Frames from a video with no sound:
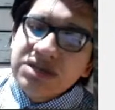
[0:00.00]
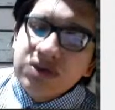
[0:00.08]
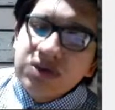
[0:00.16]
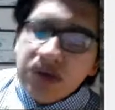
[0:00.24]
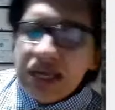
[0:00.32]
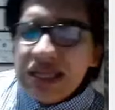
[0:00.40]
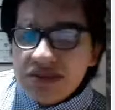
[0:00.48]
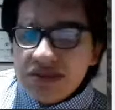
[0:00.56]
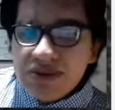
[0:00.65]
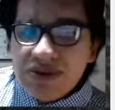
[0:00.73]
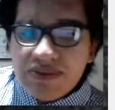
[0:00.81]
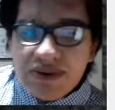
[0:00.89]
Okay, that's
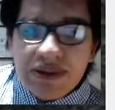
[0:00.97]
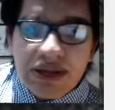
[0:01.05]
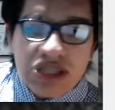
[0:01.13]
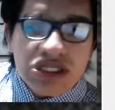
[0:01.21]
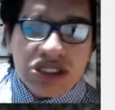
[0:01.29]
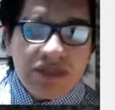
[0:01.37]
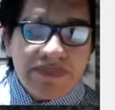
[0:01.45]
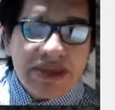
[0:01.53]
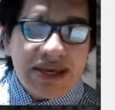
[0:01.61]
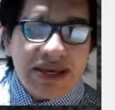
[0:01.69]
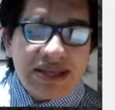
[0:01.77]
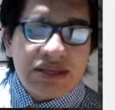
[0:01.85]
very, very logical.
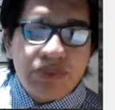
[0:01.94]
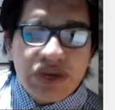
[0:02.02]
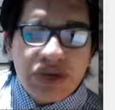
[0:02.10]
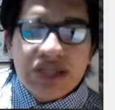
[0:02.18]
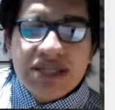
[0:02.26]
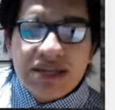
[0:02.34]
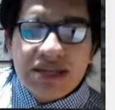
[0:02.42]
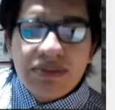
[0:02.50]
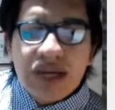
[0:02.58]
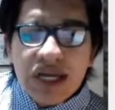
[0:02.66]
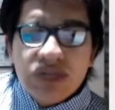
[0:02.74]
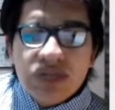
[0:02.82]
The president
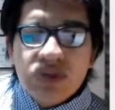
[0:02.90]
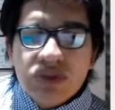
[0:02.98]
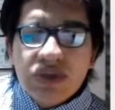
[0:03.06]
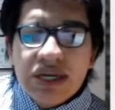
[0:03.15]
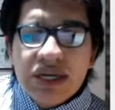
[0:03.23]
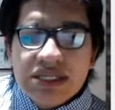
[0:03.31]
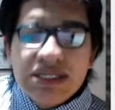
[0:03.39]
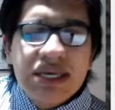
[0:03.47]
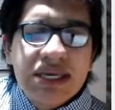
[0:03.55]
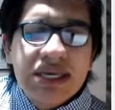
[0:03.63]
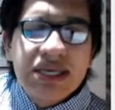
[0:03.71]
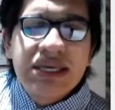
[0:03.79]
began to address
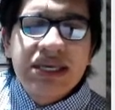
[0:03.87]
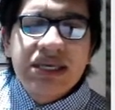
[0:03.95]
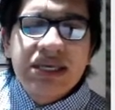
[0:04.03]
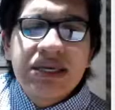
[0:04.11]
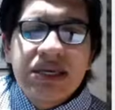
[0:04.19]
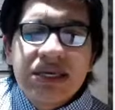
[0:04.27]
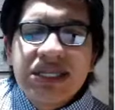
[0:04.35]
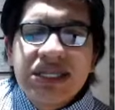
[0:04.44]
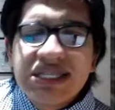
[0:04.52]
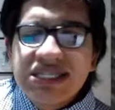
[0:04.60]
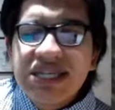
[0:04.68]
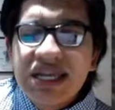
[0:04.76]

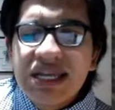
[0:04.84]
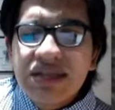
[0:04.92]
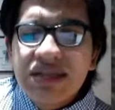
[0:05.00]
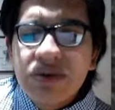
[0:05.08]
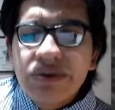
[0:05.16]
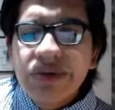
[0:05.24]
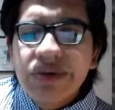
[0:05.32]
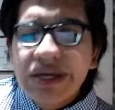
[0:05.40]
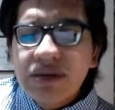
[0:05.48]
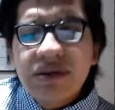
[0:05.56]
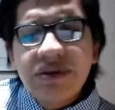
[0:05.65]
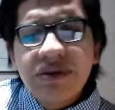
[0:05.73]
the Senate on a
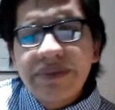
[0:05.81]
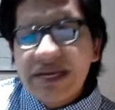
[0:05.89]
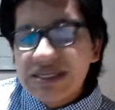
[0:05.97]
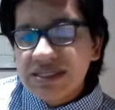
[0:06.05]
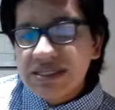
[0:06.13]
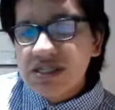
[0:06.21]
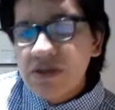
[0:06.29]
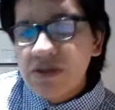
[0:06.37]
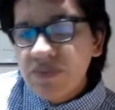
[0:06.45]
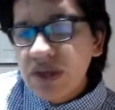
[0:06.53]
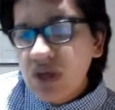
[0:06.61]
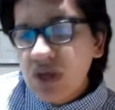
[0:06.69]
regular basis.
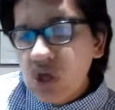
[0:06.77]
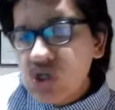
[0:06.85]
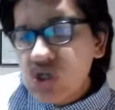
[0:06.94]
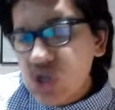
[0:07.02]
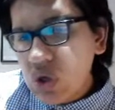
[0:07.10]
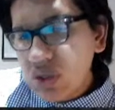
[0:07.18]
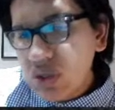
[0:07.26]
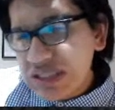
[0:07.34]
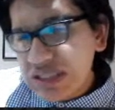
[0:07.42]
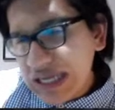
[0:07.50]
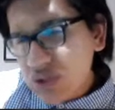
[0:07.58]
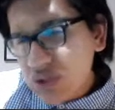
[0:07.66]
So is
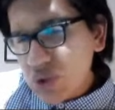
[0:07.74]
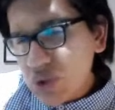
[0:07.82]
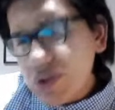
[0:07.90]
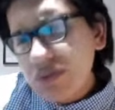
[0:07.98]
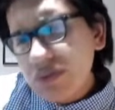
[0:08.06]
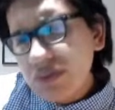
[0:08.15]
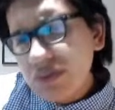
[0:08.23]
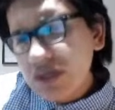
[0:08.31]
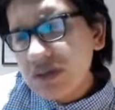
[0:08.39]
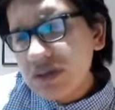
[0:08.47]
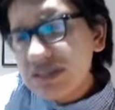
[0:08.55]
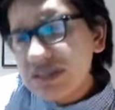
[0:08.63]
that true?
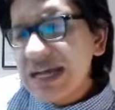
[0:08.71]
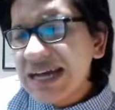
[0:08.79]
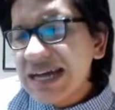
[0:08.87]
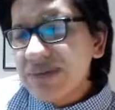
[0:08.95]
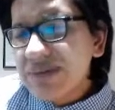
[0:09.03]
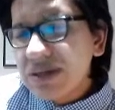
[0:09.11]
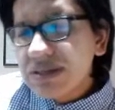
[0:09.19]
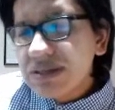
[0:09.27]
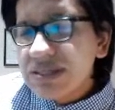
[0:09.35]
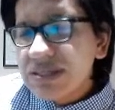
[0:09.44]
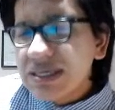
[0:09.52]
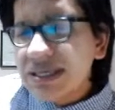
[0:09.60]
No, it's not,
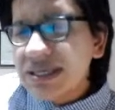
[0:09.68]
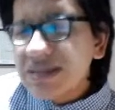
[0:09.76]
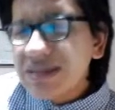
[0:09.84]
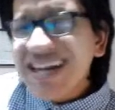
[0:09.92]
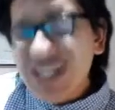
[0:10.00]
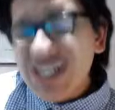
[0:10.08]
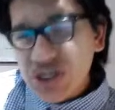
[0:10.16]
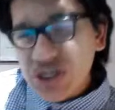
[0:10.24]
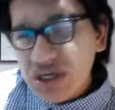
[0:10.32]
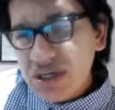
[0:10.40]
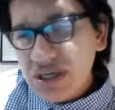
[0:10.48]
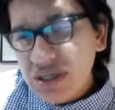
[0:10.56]
because he
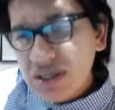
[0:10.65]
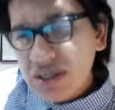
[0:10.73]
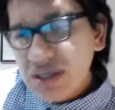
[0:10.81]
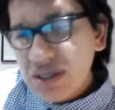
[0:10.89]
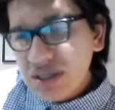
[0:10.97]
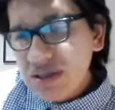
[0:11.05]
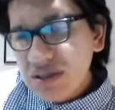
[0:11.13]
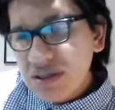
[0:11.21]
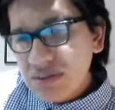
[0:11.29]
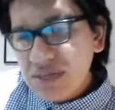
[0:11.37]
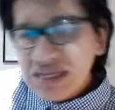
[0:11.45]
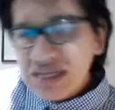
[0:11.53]
lectured
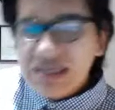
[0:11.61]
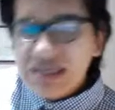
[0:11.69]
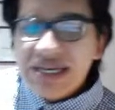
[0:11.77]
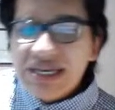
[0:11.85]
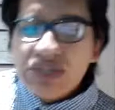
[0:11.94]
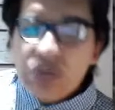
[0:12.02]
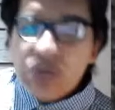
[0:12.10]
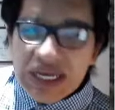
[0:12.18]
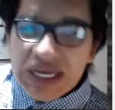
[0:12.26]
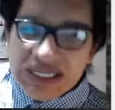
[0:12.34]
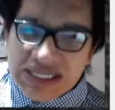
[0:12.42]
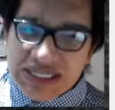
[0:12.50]
meaning he
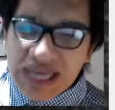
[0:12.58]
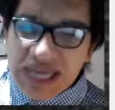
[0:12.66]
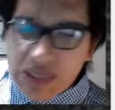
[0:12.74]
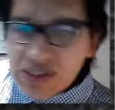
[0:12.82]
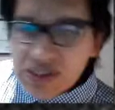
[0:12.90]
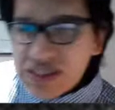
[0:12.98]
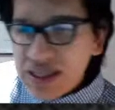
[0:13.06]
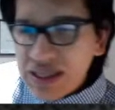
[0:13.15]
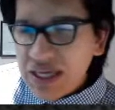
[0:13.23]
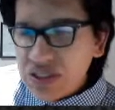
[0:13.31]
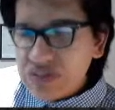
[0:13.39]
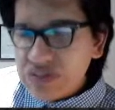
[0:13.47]
addressed addressed and
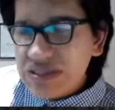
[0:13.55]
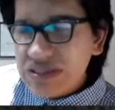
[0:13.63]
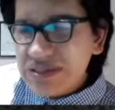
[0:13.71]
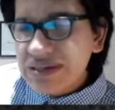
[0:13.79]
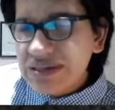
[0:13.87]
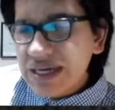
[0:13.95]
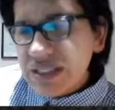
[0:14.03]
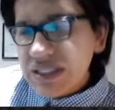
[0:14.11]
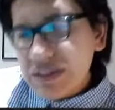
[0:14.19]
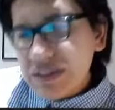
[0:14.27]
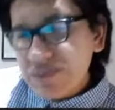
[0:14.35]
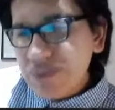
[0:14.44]
lectures are
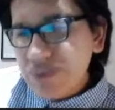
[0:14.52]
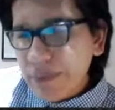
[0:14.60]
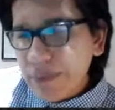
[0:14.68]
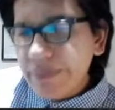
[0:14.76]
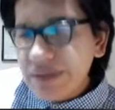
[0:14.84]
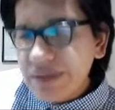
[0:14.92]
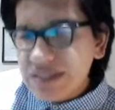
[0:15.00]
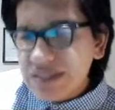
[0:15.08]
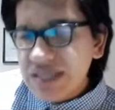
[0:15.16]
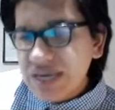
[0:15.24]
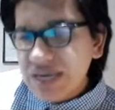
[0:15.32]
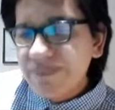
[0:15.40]
actually probably the
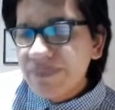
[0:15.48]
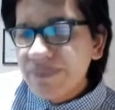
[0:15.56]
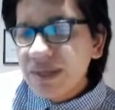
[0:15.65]
same